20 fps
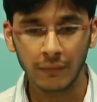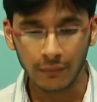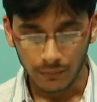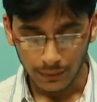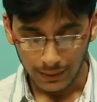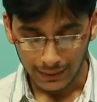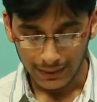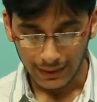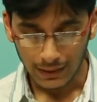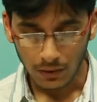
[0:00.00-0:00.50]

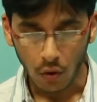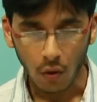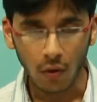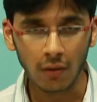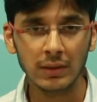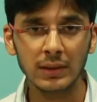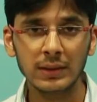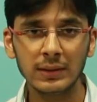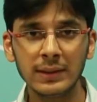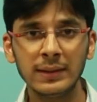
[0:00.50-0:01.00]
We get
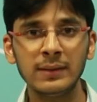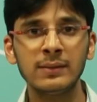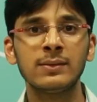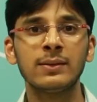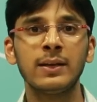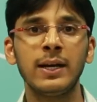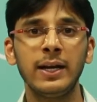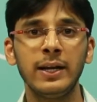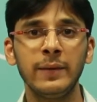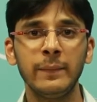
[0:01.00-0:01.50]
all the things
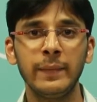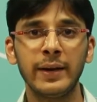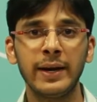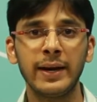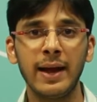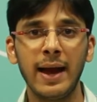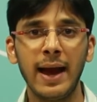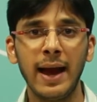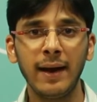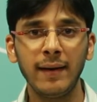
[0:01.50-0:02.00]
ready
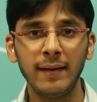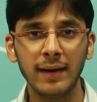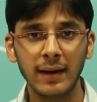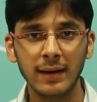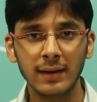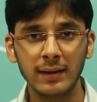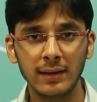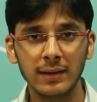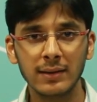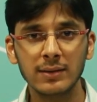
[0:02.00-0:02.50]
made and
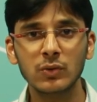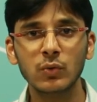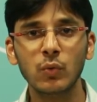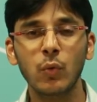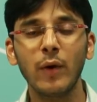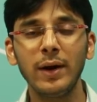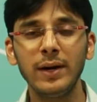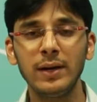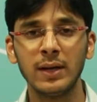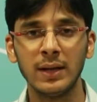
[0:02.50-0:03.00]
that is
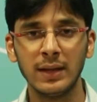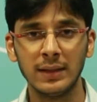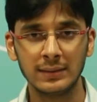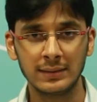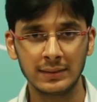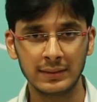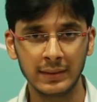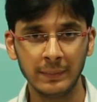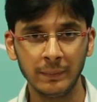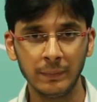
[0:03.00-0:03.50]
quite
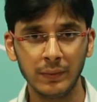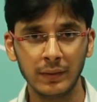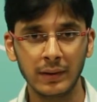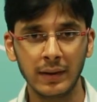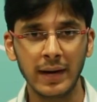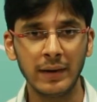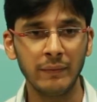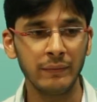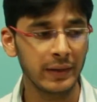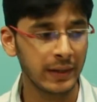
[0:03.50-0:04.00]
simpler
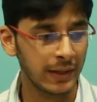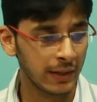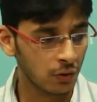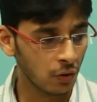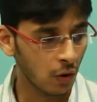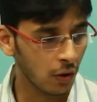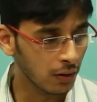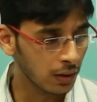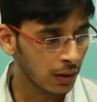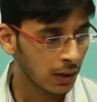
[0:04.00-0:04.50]
and we did
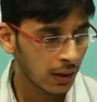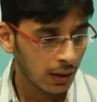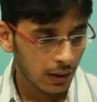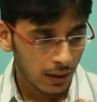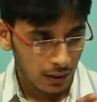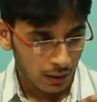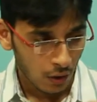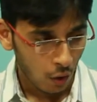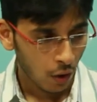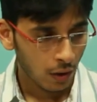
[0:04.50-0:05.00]
not
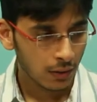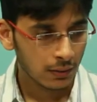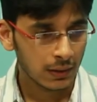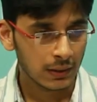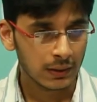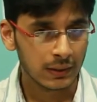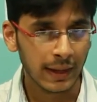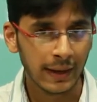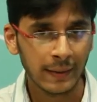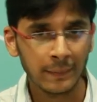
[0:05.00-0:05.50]
uh, all
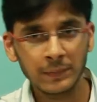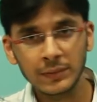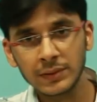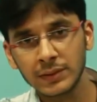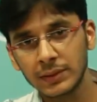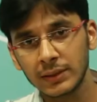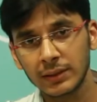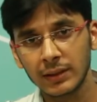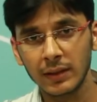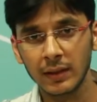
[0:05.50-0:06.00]
the
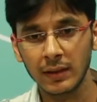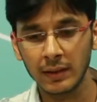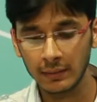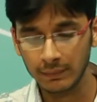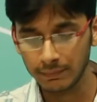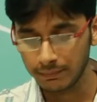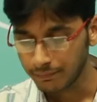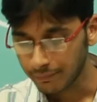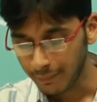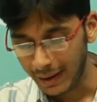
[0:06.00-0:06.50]
times uh,
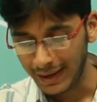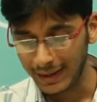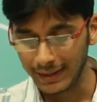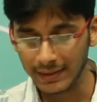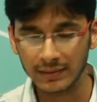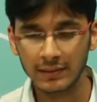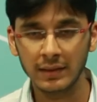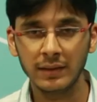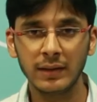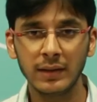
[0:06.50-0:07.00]

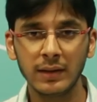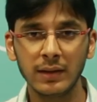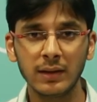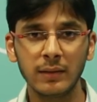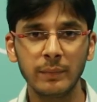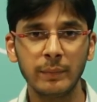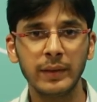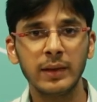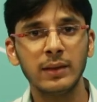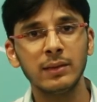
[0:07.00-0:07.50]
manage the trigger
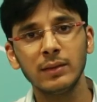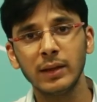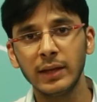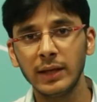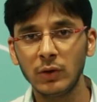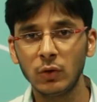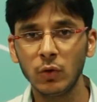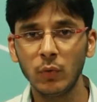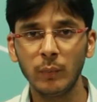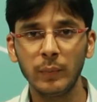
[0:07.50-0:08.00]
pin, the
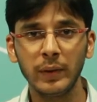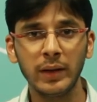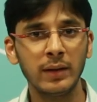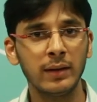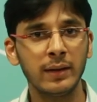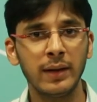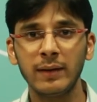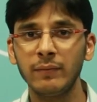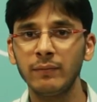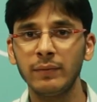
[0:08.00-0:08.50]
echo
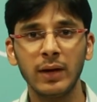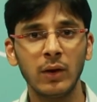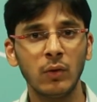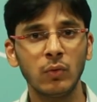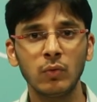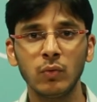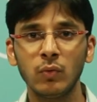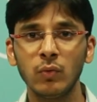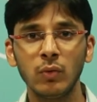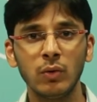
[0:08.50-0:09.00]
pin and we
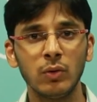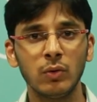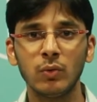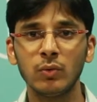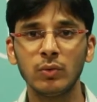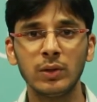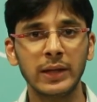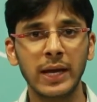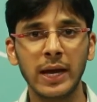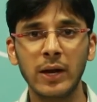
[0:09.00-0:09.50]
have to
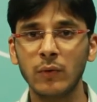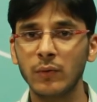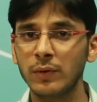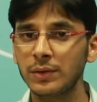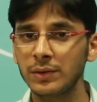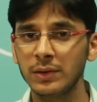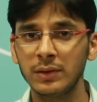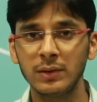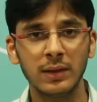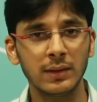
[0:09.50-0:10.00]
do the
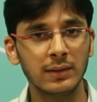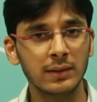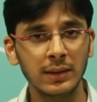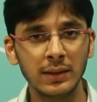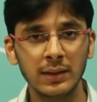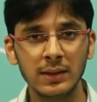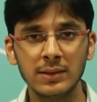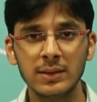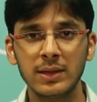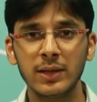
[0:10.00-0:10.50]
calculation
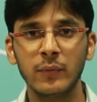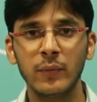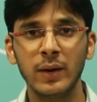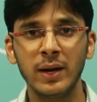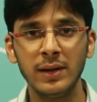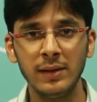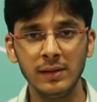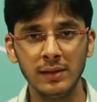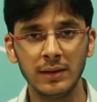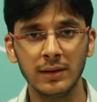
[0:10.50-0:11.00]
nothing is
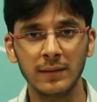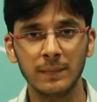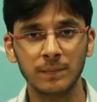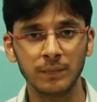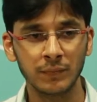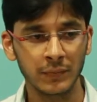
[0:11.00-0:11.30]
required in here.